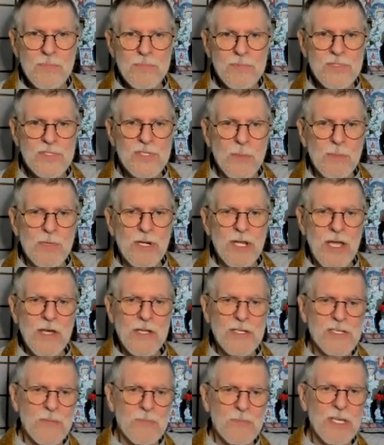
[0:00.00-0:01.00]
somebody
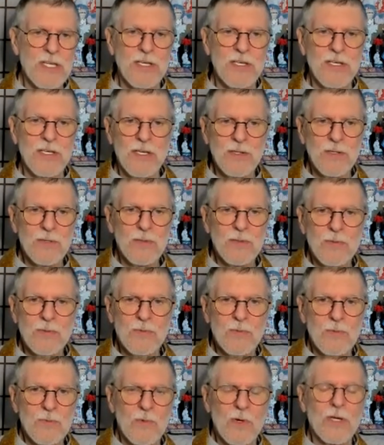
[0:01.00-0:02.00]
asked me,
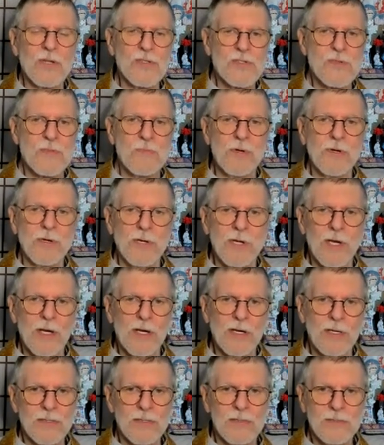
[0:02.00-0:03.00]
What is
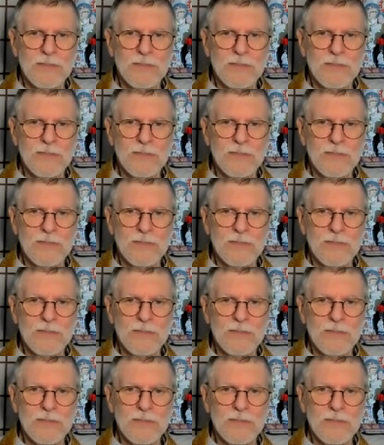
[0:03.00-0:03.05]
Buddha?